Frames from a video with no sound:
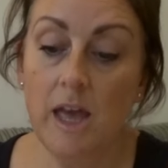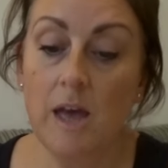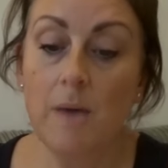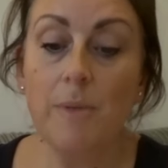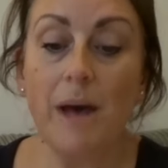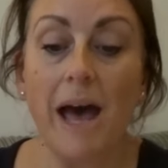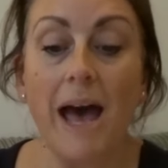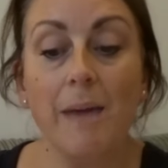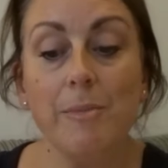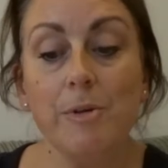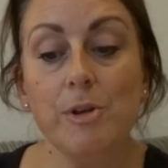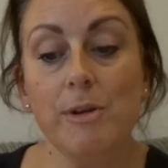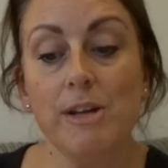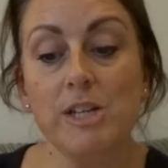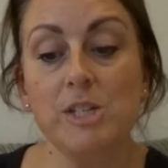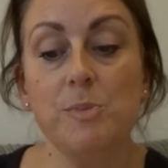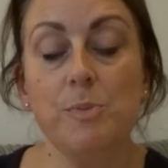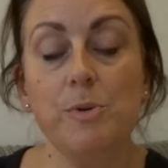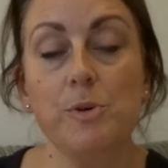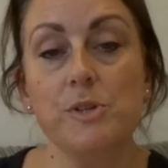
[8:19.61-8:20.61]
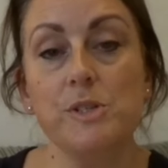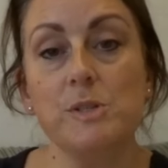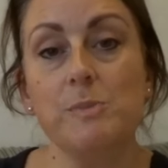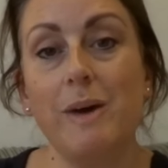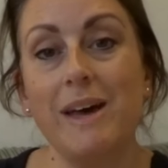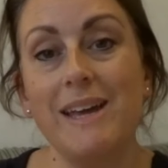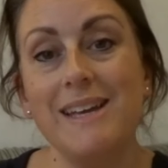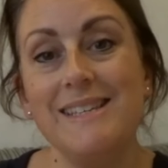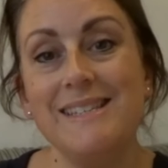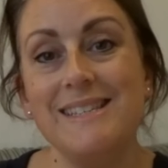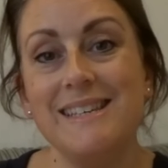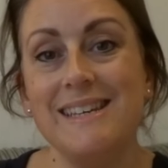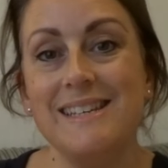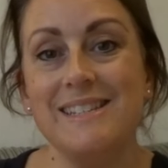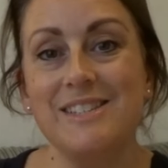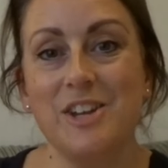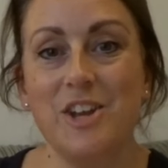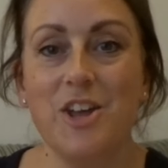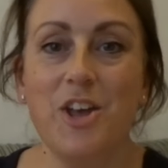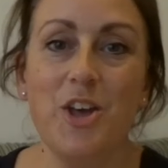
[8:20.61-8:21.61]
But I'm going to actually put
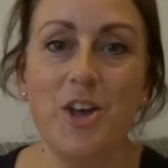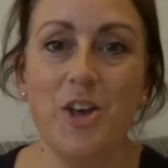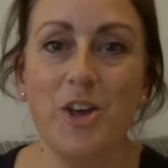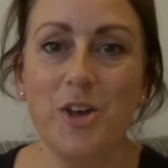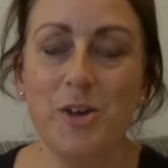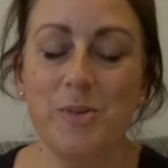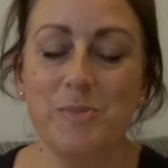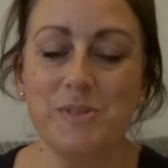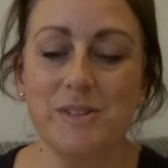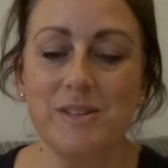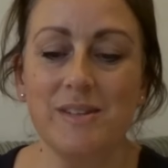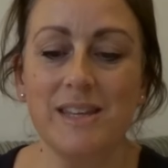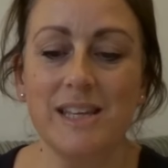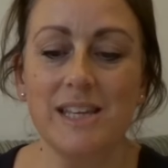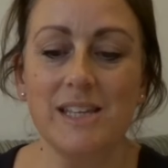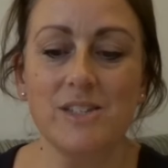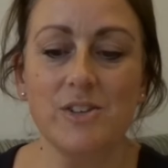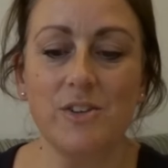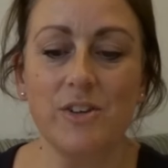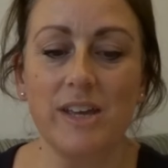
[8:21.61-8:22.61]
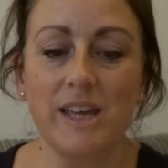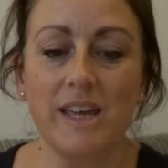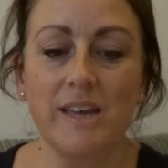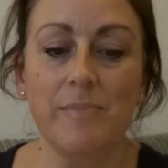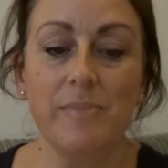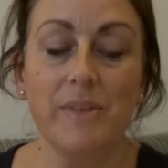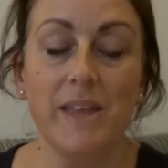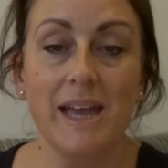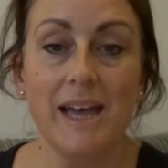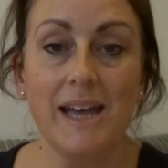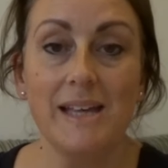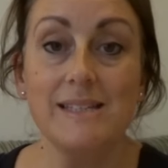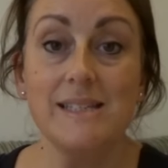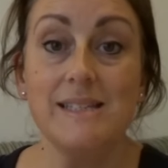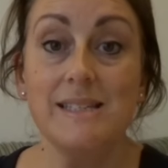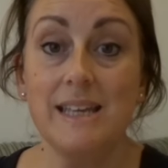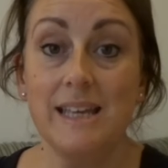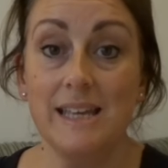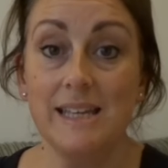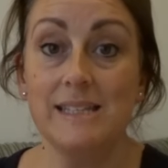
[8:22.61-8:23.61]
spices and herbs and things on it, as I
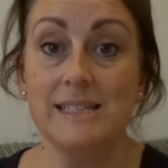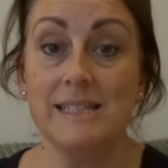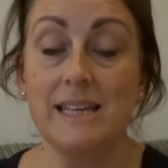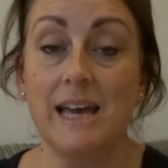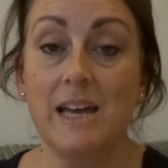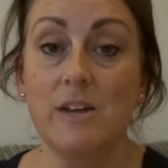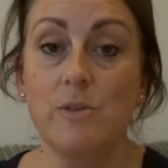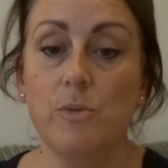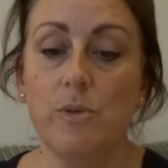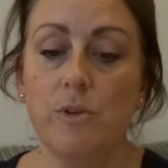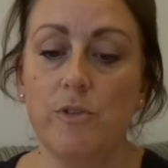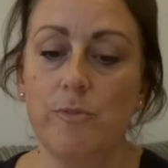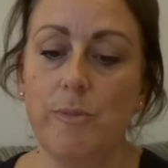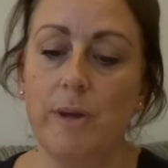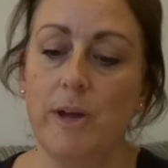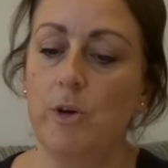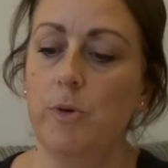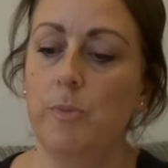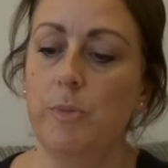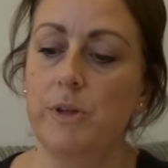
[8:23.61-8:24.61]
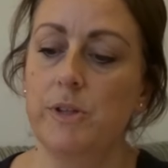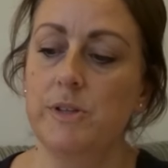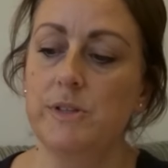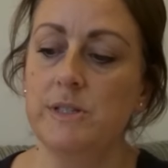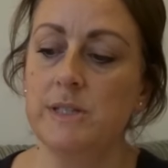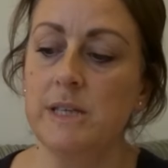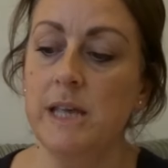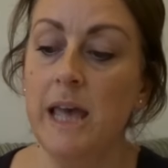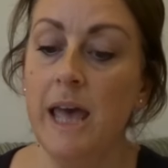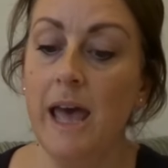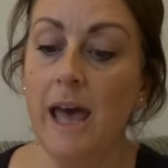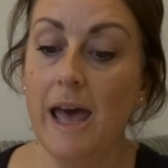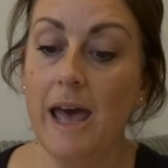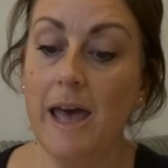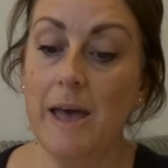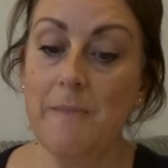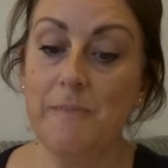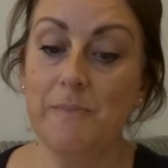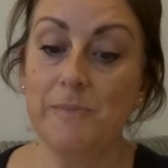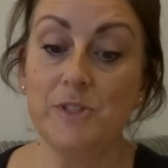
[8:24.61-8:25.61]
say, inside one of my cupboards,
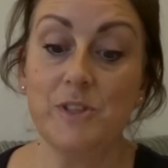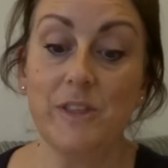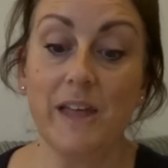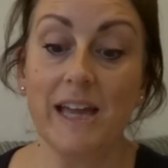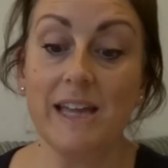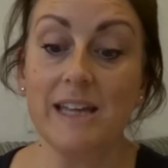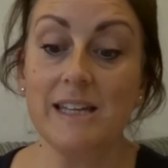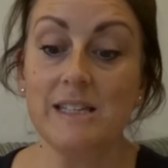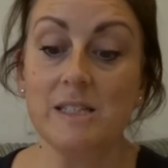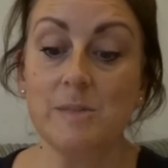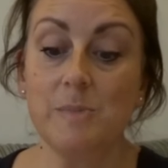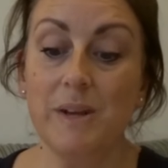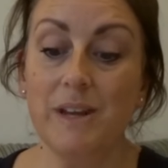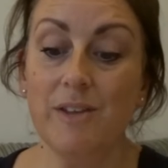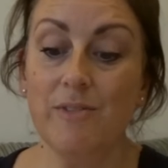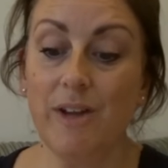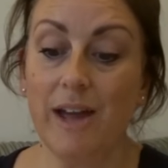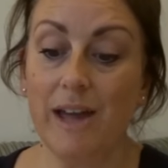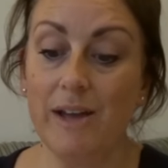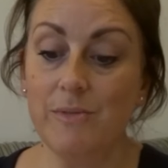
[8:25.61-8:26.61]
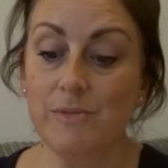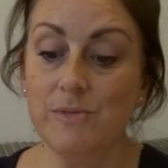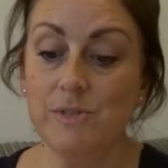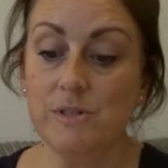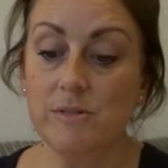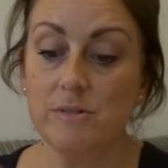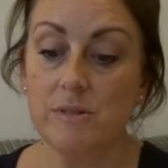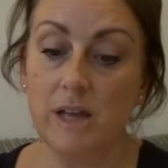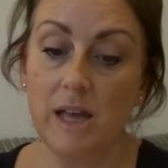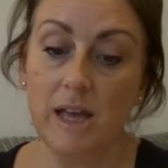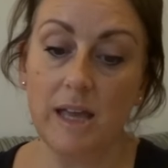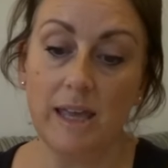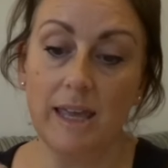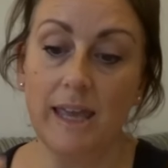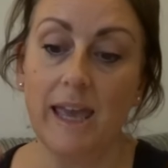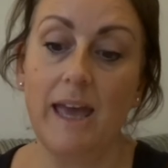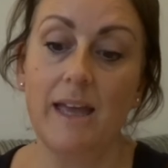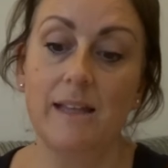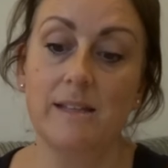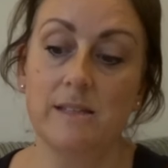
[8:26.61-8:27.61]
so that I can spin it round and
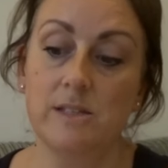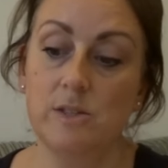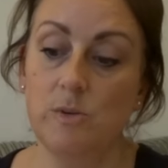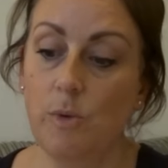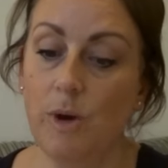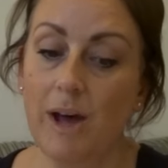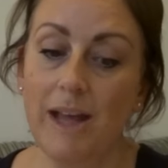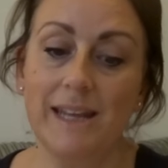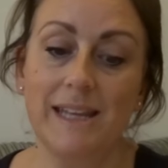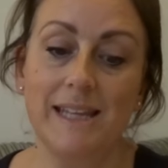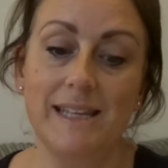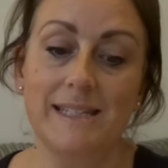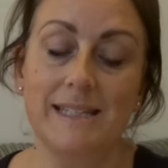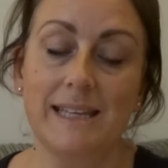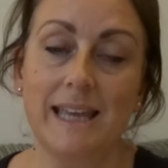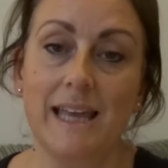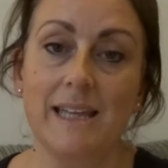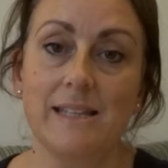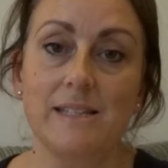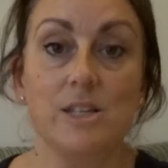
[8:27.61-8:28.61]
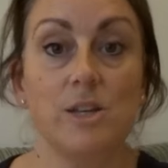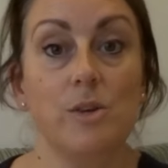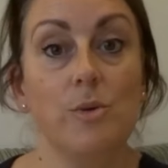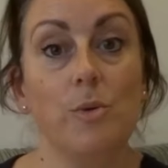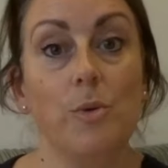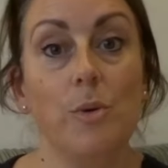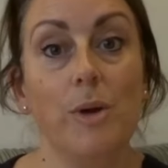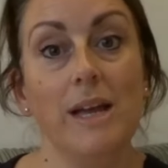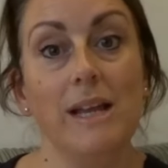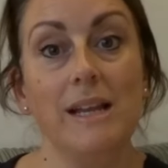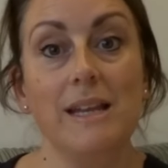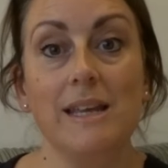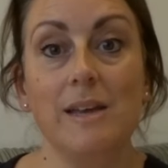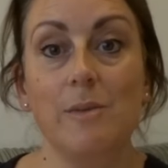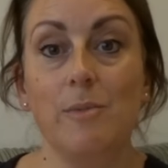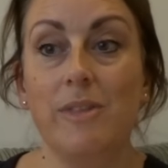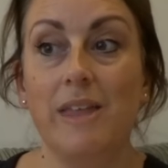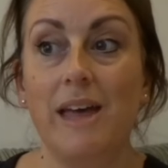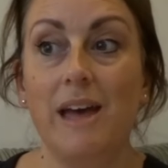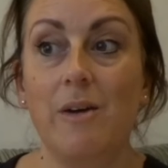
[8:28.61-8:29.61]
get to what I need to get to quickly
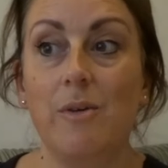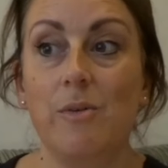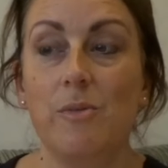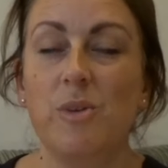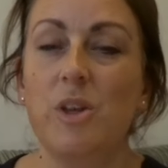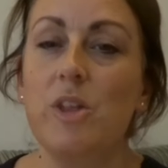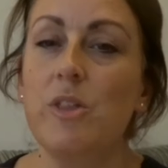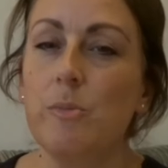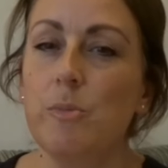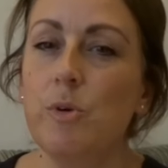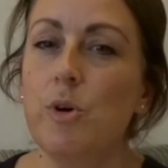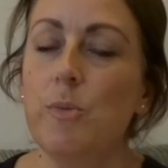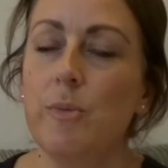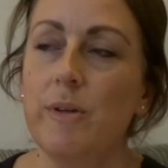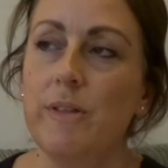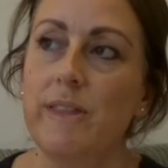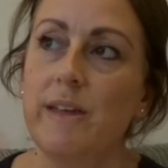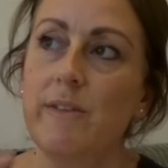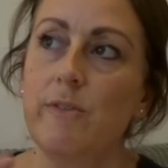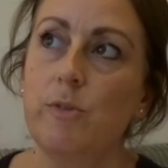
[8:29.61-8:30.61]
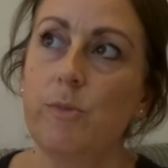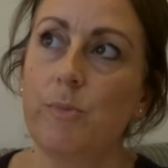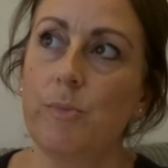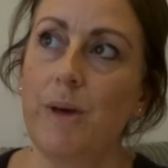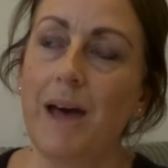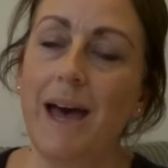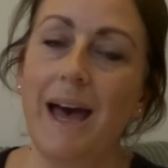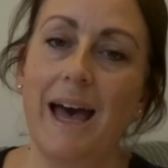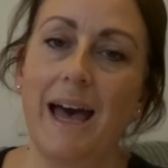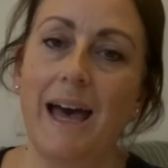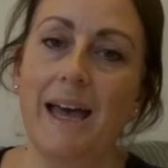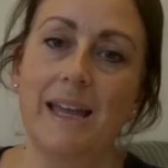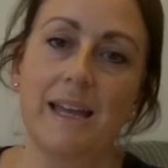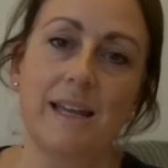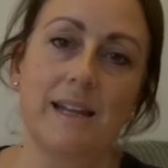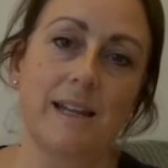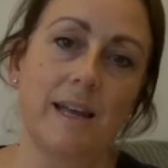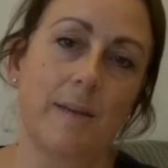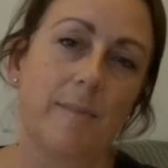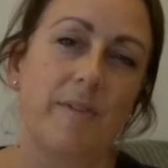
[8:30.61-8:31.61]
without, at the moment, they're up high
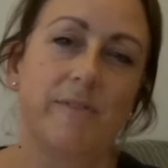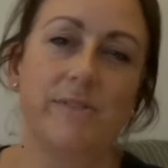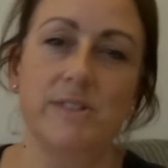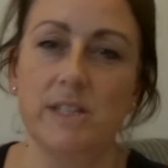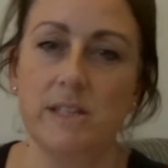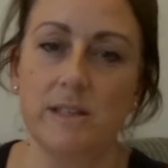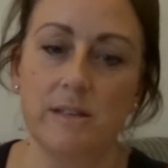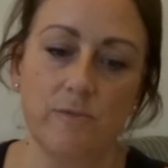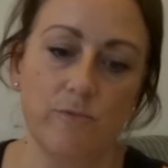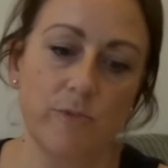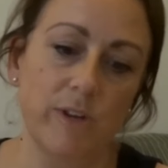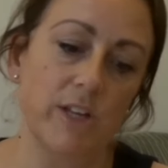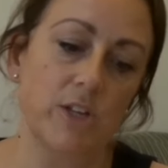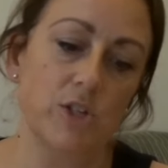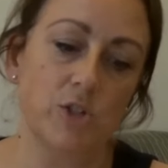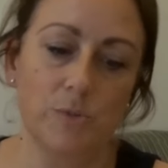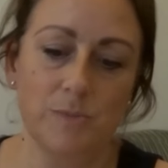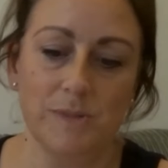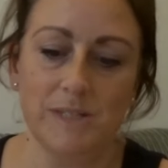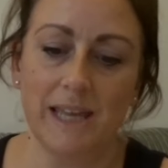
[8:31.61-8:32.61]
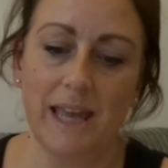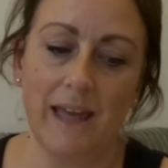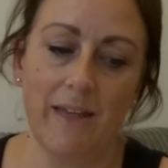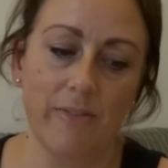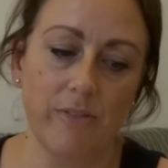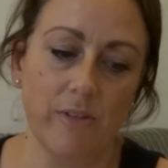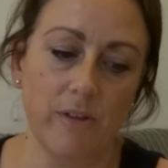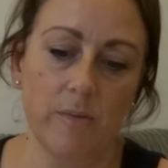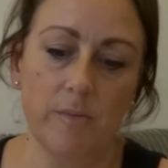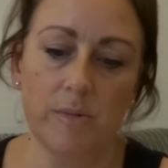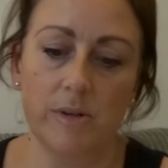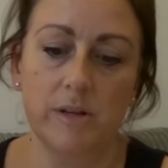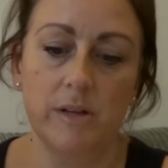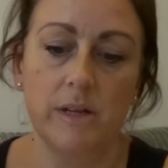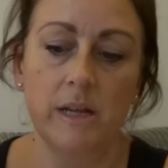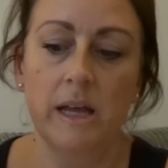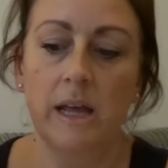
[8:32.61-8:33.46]
and I'm having to reach up to get them and